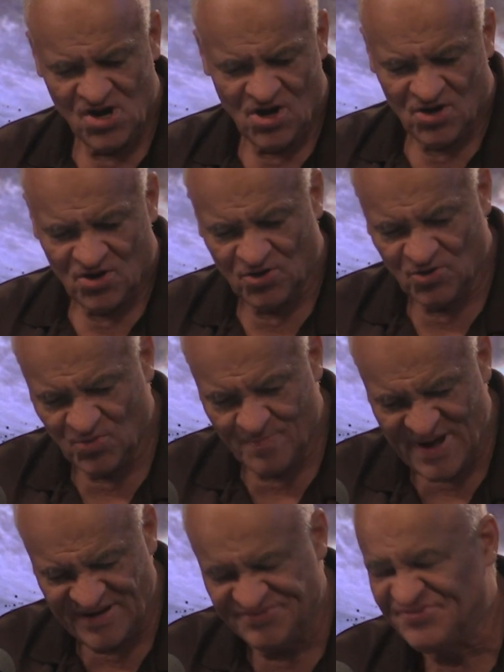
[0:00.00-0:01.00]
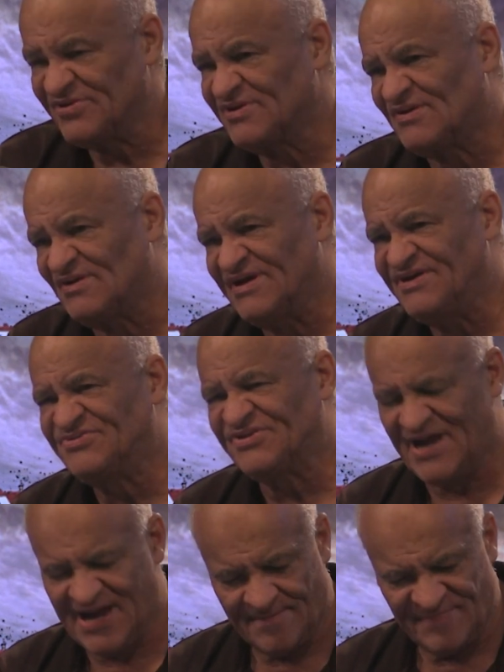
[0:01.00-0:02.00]
who basically
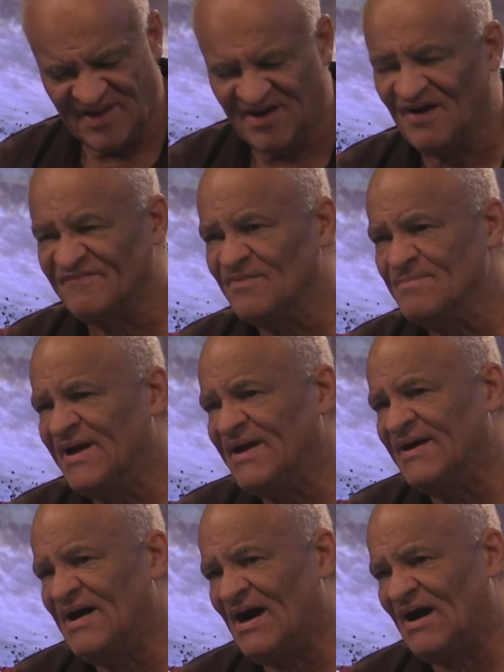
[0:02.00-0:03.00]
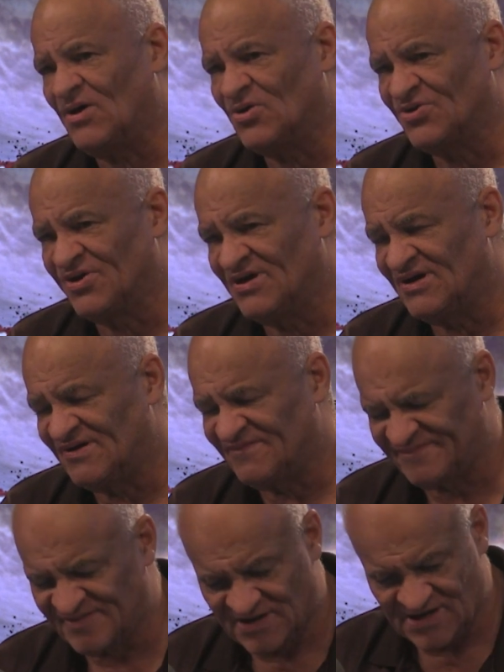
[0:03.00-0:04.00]
scammed the government out of
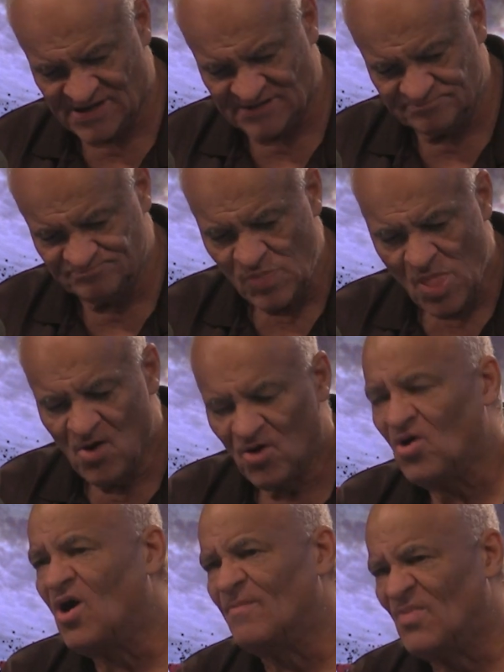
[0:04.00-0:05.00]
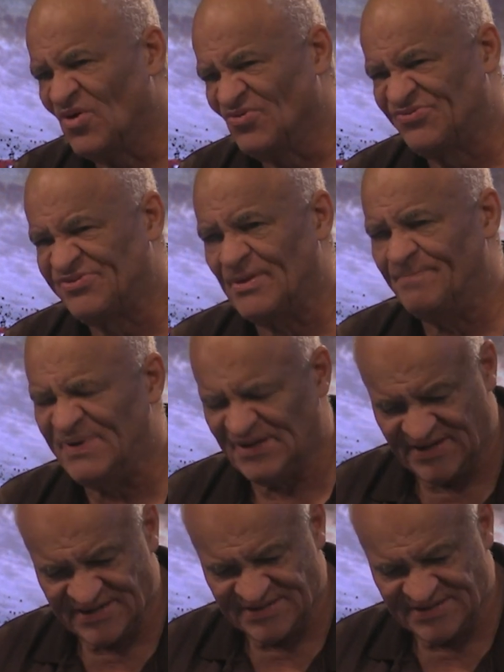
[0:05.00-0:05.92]
um, almost a billion